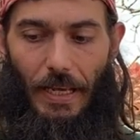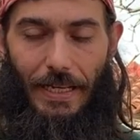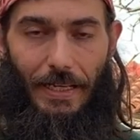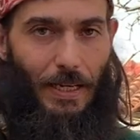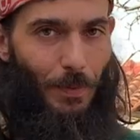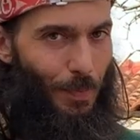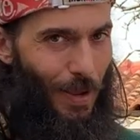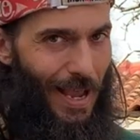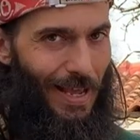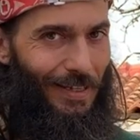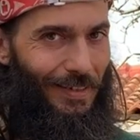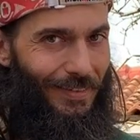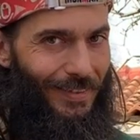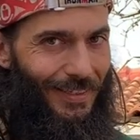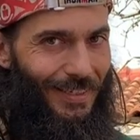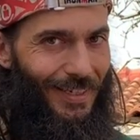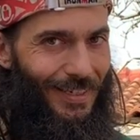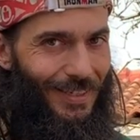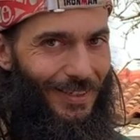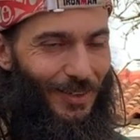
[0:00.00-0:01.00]
it
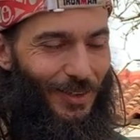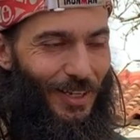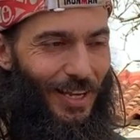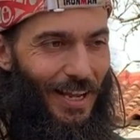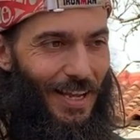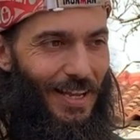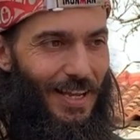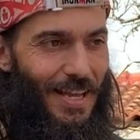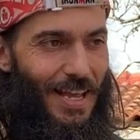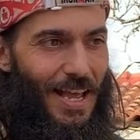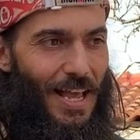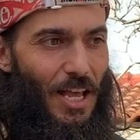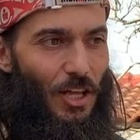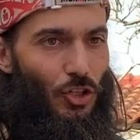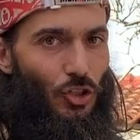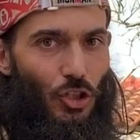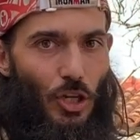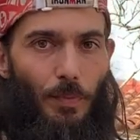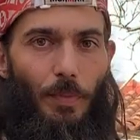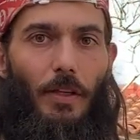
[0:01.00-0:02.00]
depends, okay?
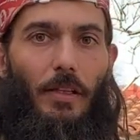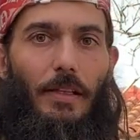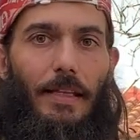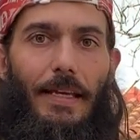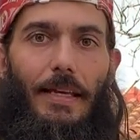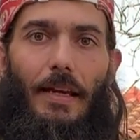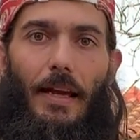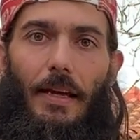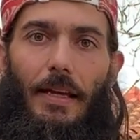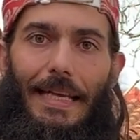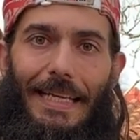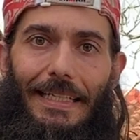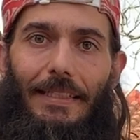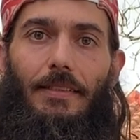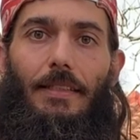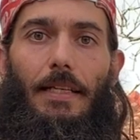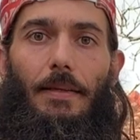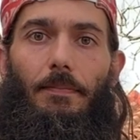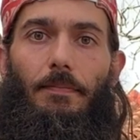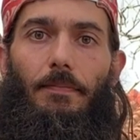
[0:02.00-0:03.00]
Typically,
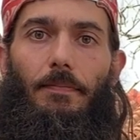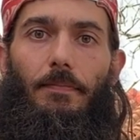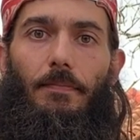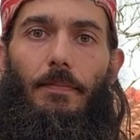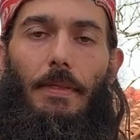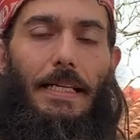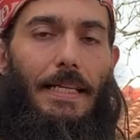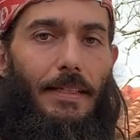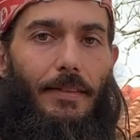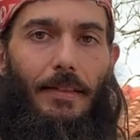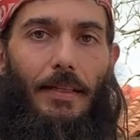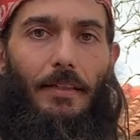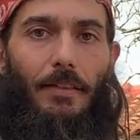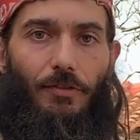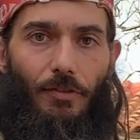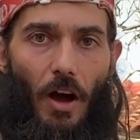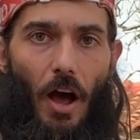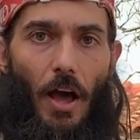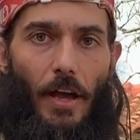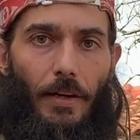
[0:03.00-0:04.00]
easy. Easy is
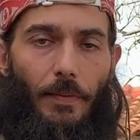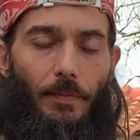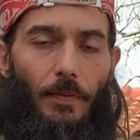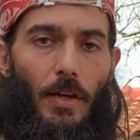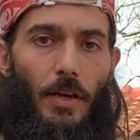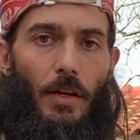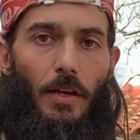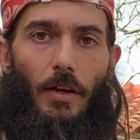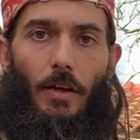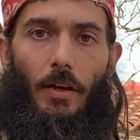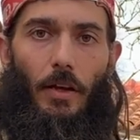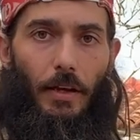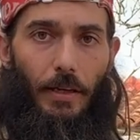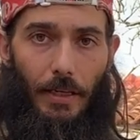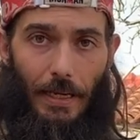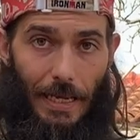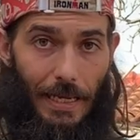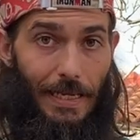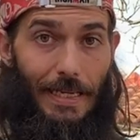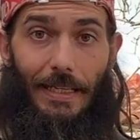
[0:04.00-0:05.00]
fine.
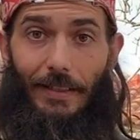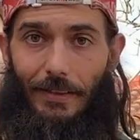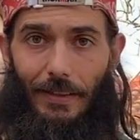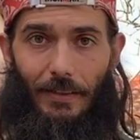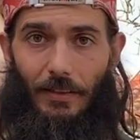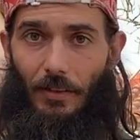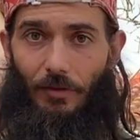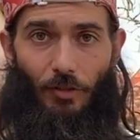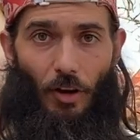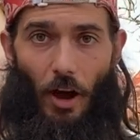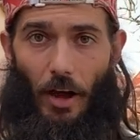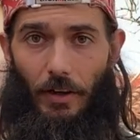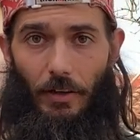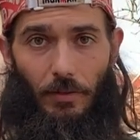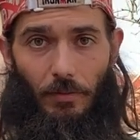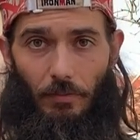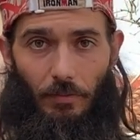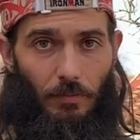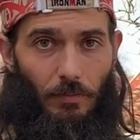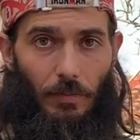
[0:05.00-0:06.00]
Easy is
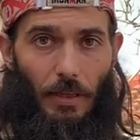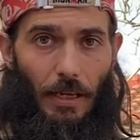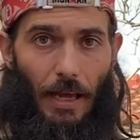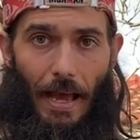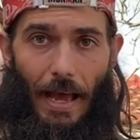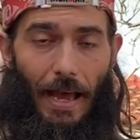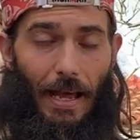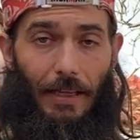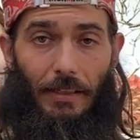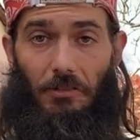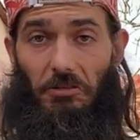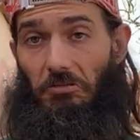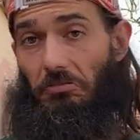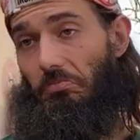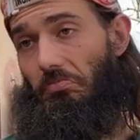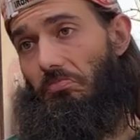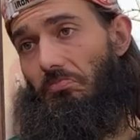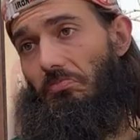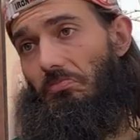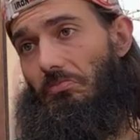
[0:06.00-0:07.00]
defined as
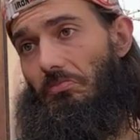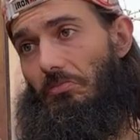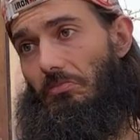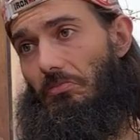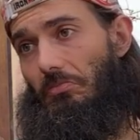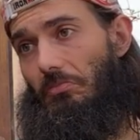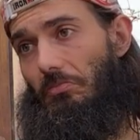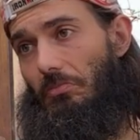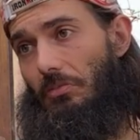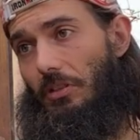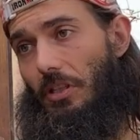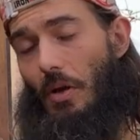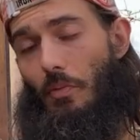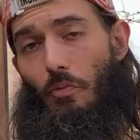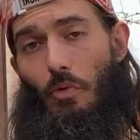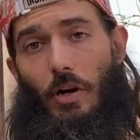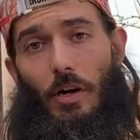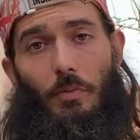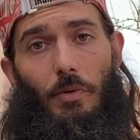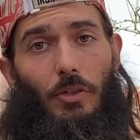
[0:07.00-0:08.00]

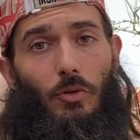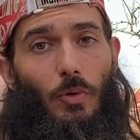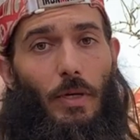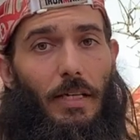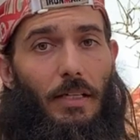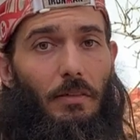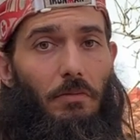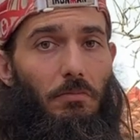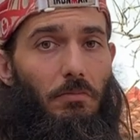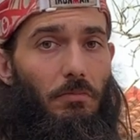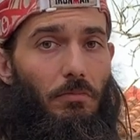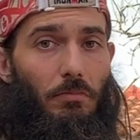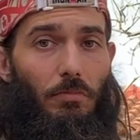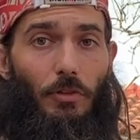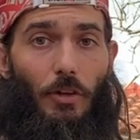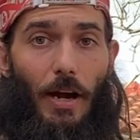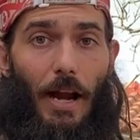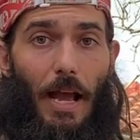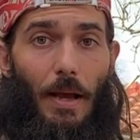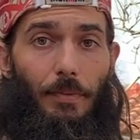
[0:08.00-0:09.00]
somewhere between
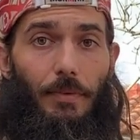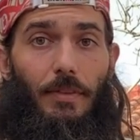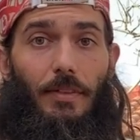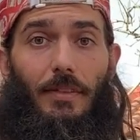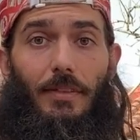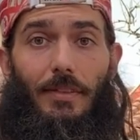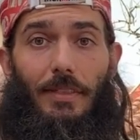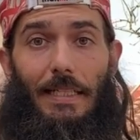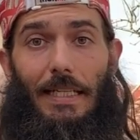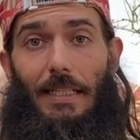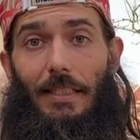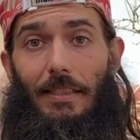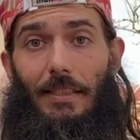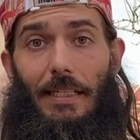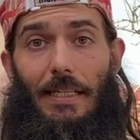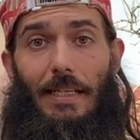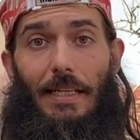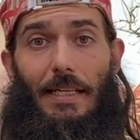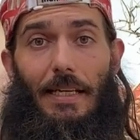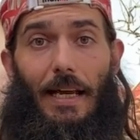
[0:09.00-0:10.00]
perhaps
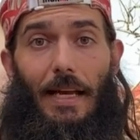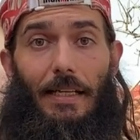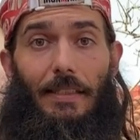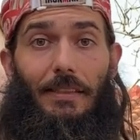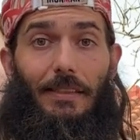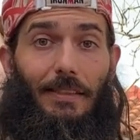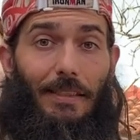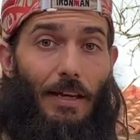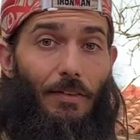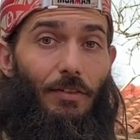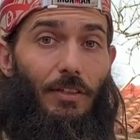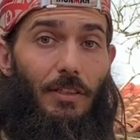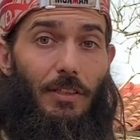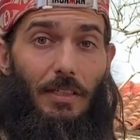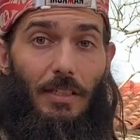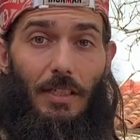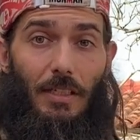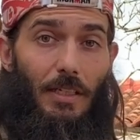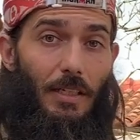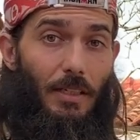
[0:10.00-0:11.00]
60 and
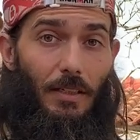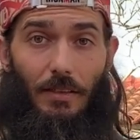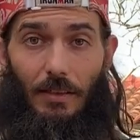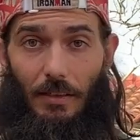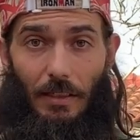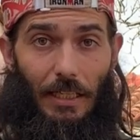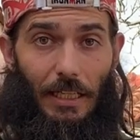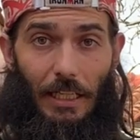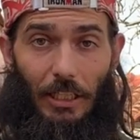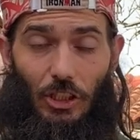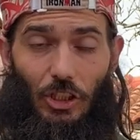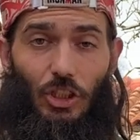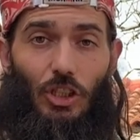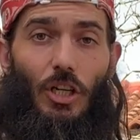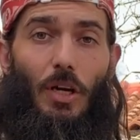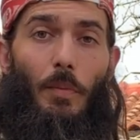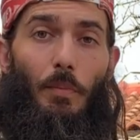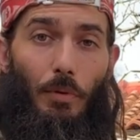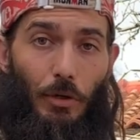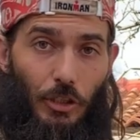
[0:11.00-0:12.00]

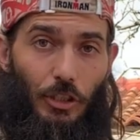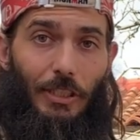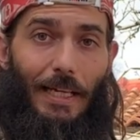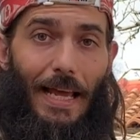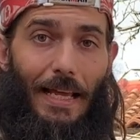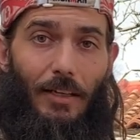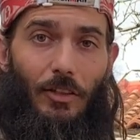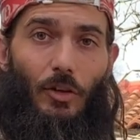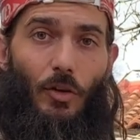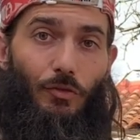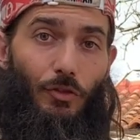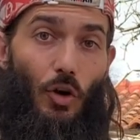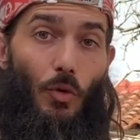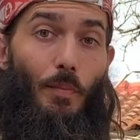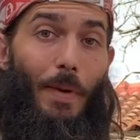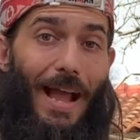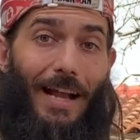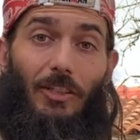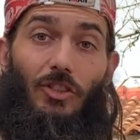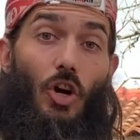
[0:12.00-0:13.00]
70-ish% of your
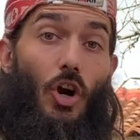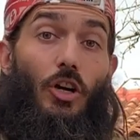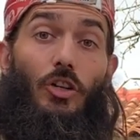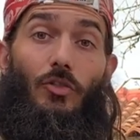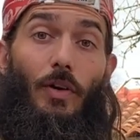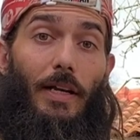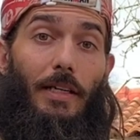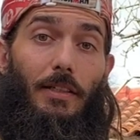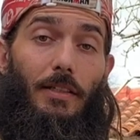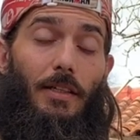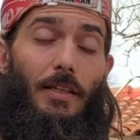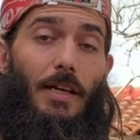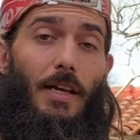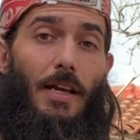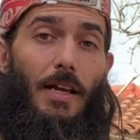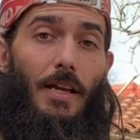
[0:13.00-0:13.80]
max heart rate.